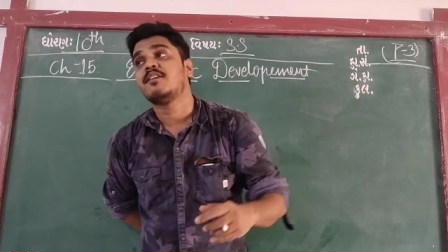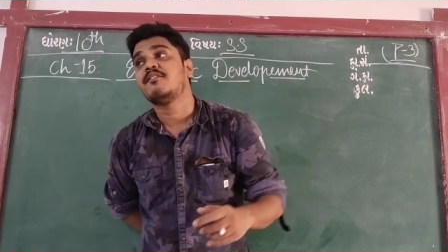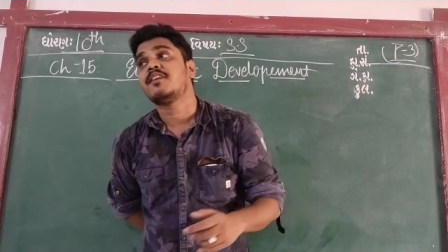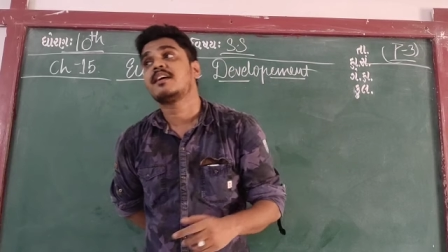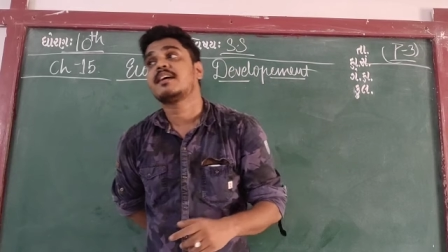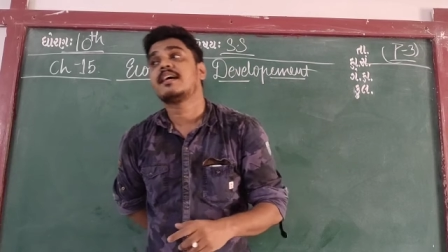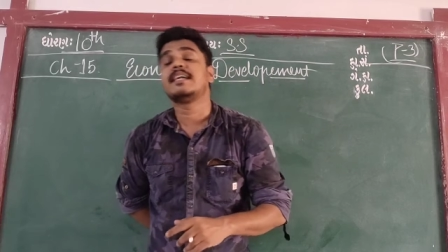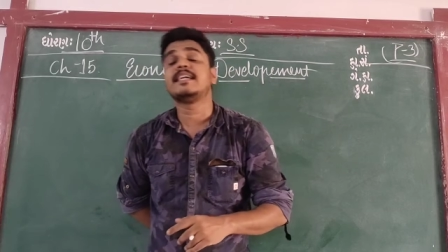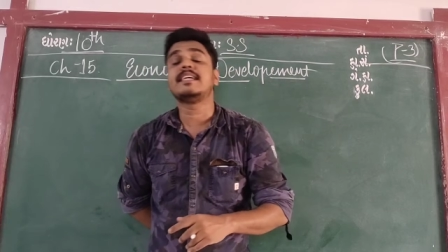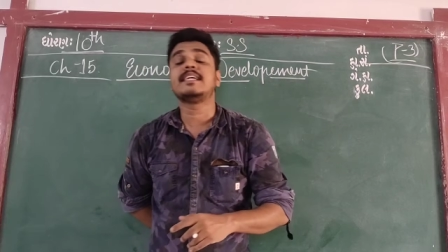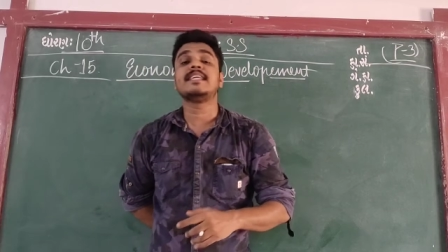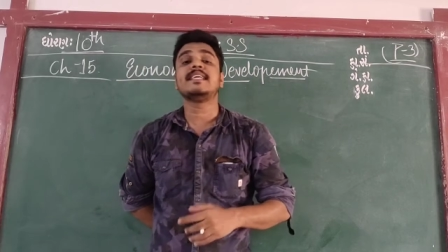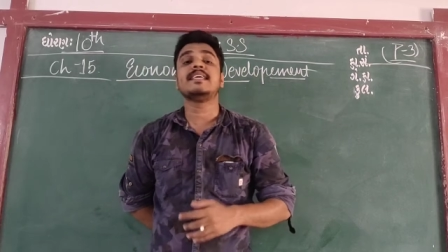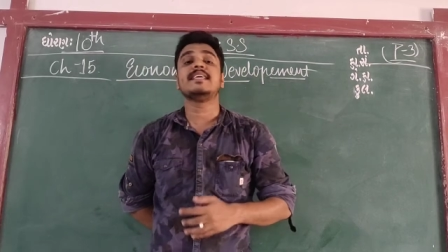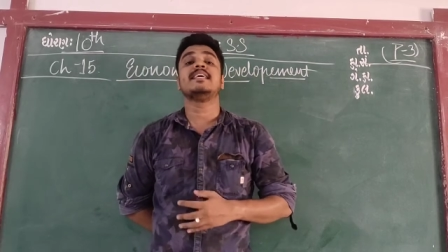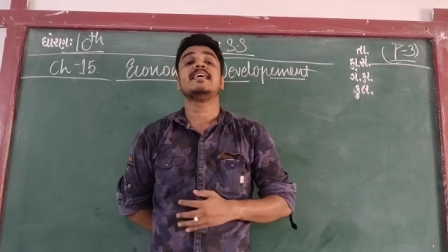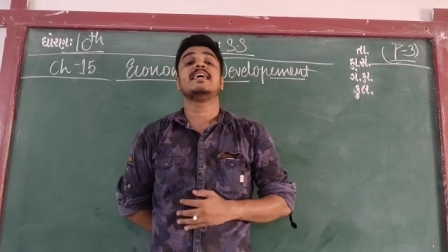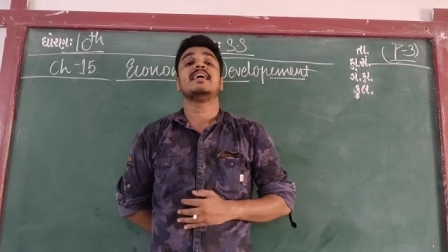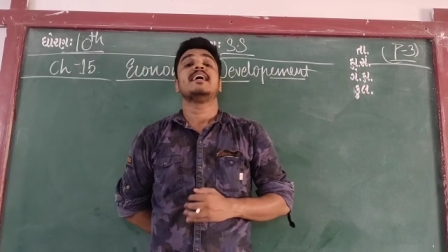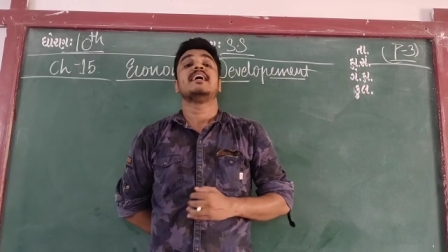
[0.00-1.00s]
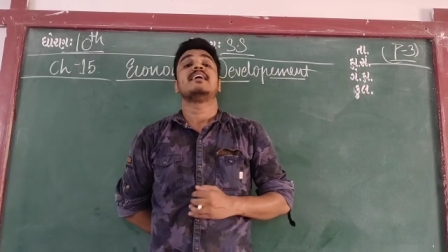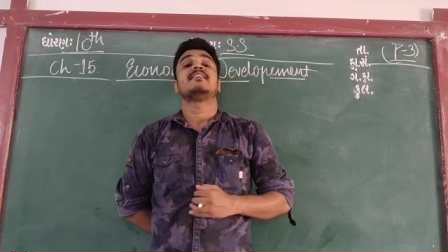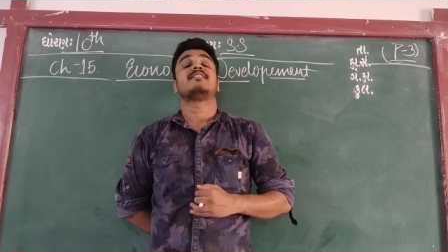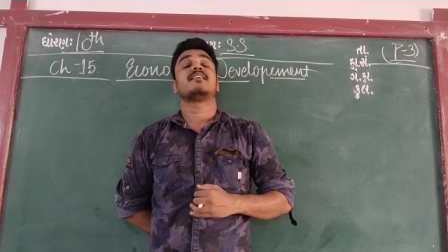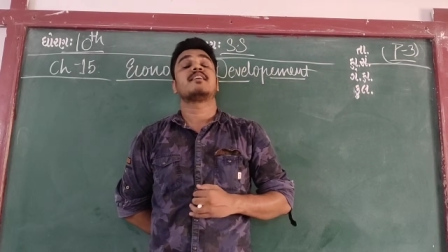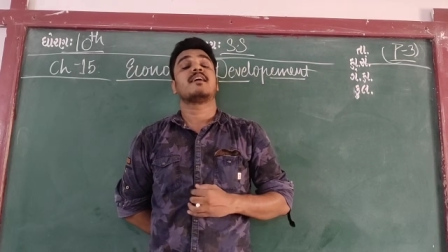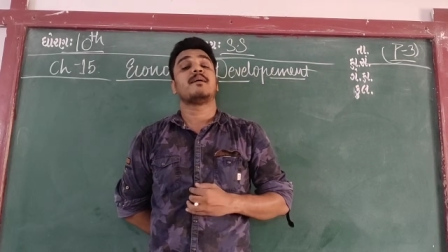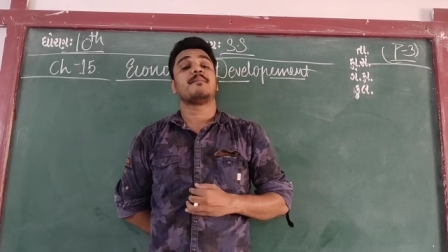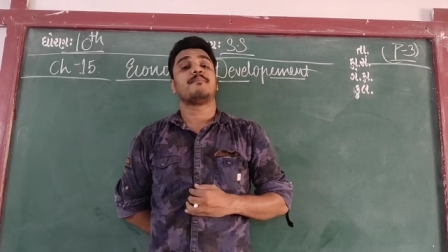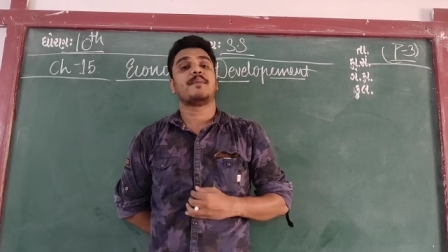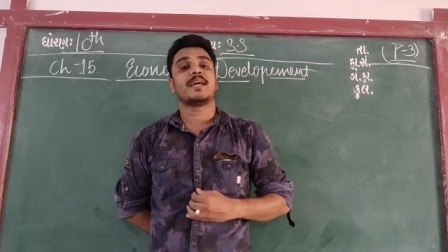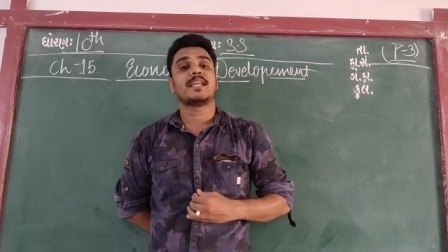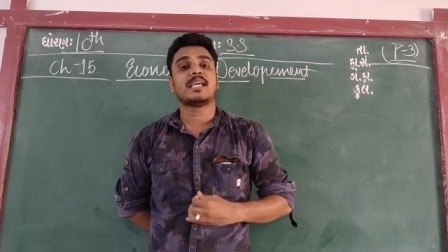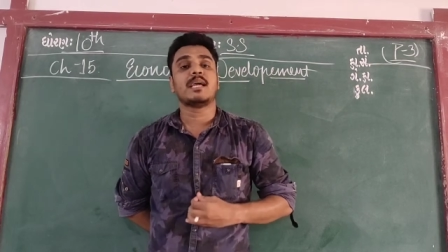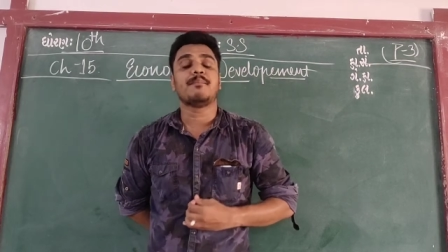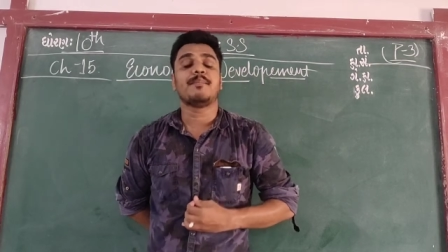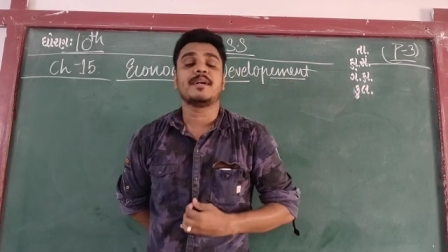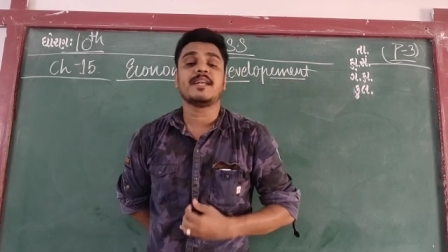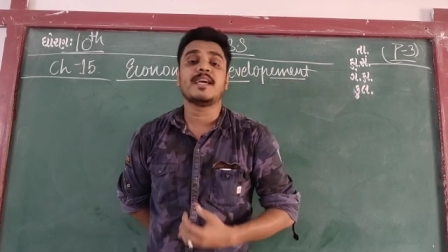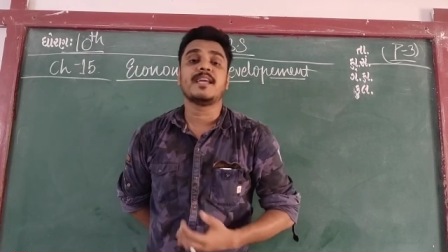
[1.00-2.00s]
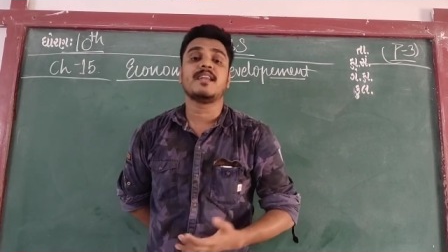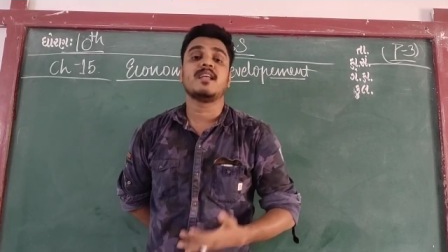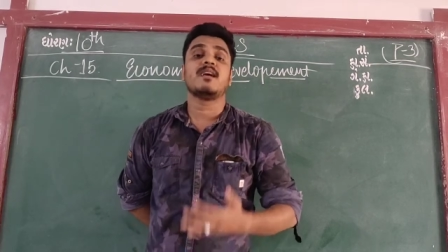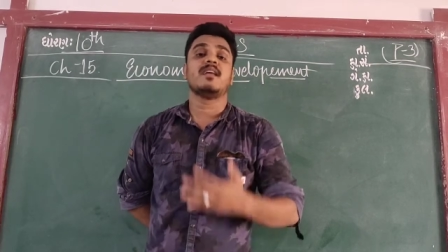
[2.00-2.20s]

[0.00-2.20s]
our country, the per capita